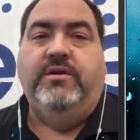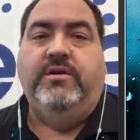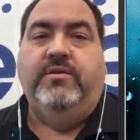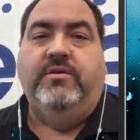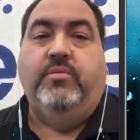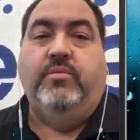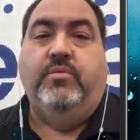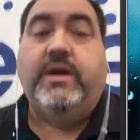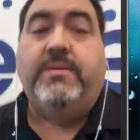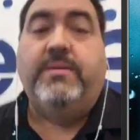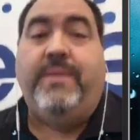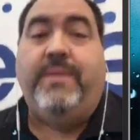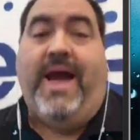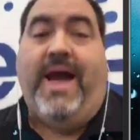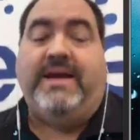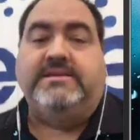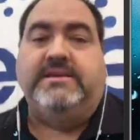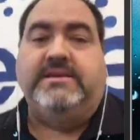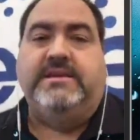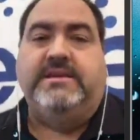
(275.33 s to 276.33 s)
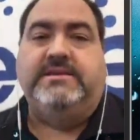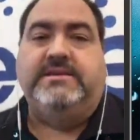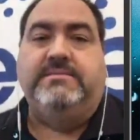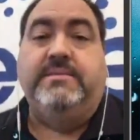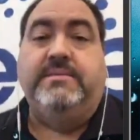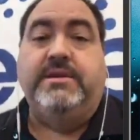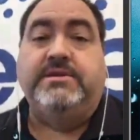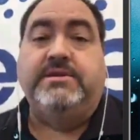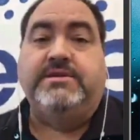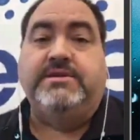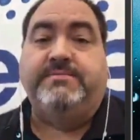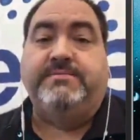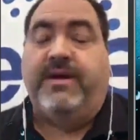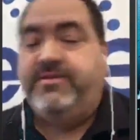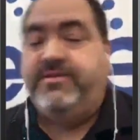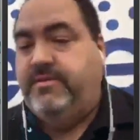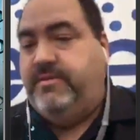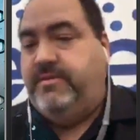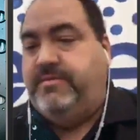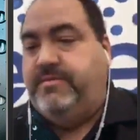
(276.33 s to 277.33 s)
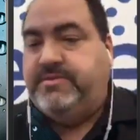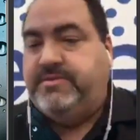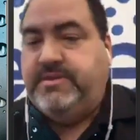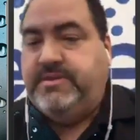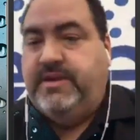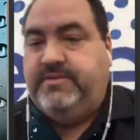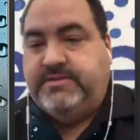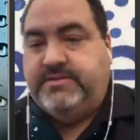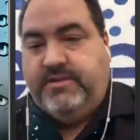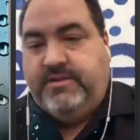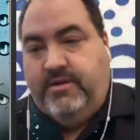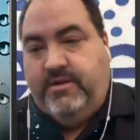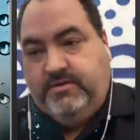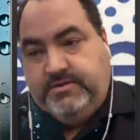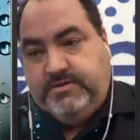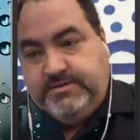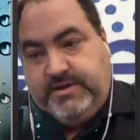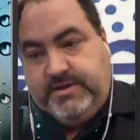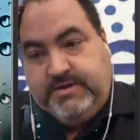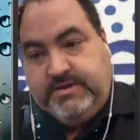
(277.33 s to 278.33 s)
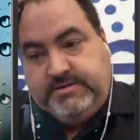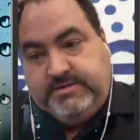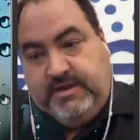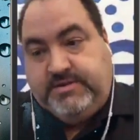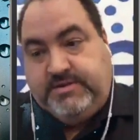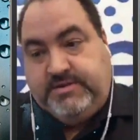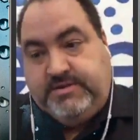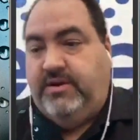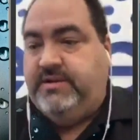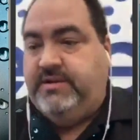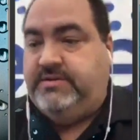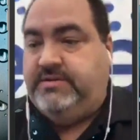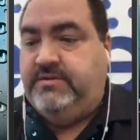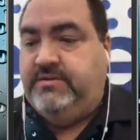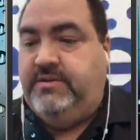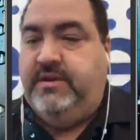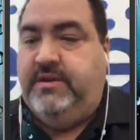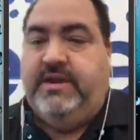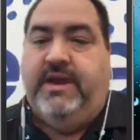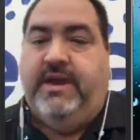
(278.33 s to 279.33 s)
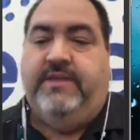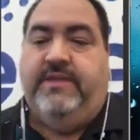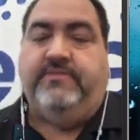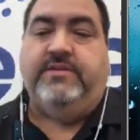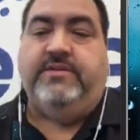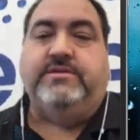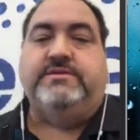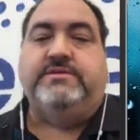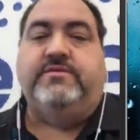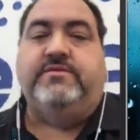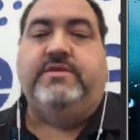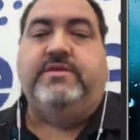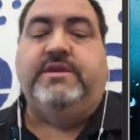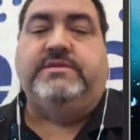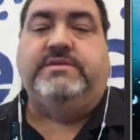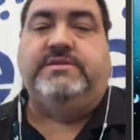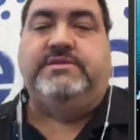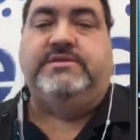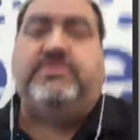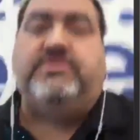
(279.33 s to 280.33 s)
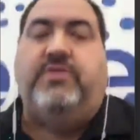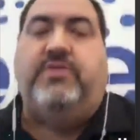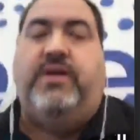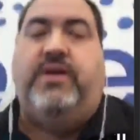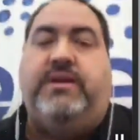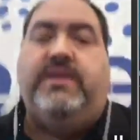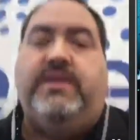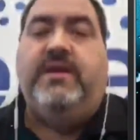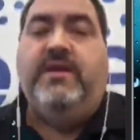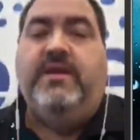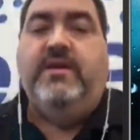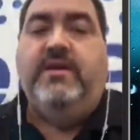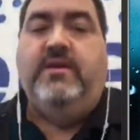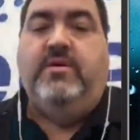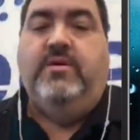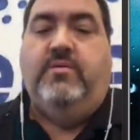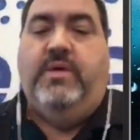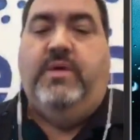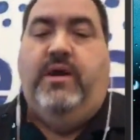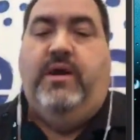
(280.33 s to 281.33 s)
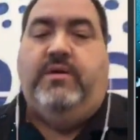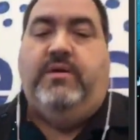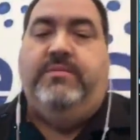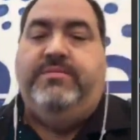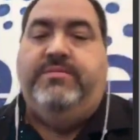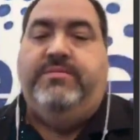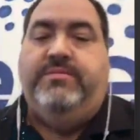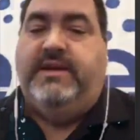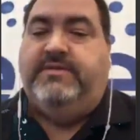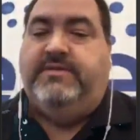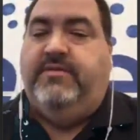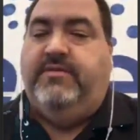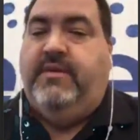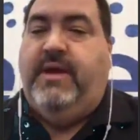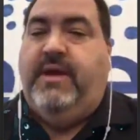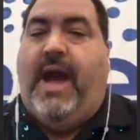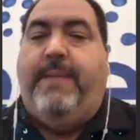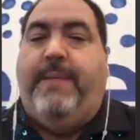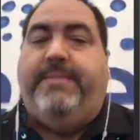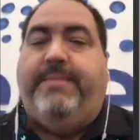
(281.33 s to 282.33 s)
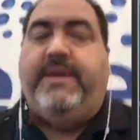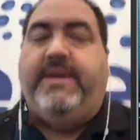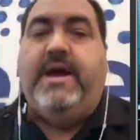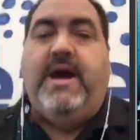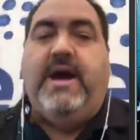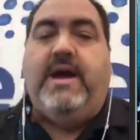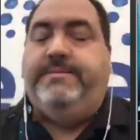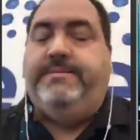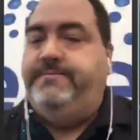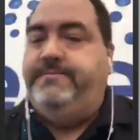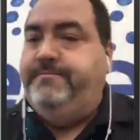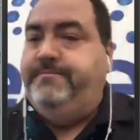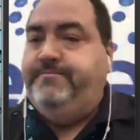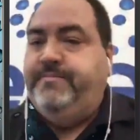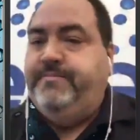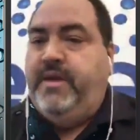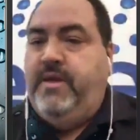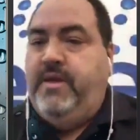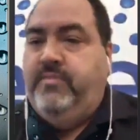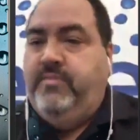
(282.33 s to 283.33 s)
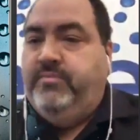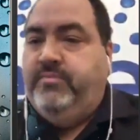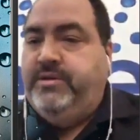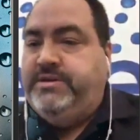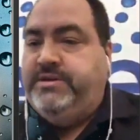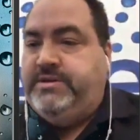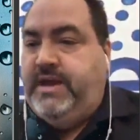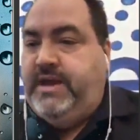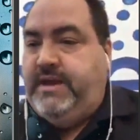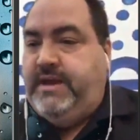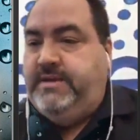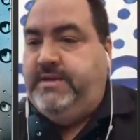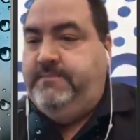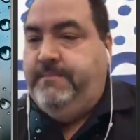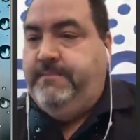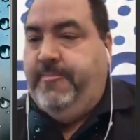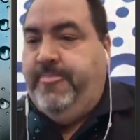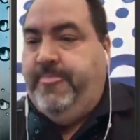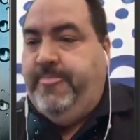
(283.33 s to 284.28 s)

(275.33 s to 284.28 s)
work capacity diminishes by 30%, this article says. And I'll show it to you again for those of you that just joined. Welcome. Thanks for hopping on. Appreciate it.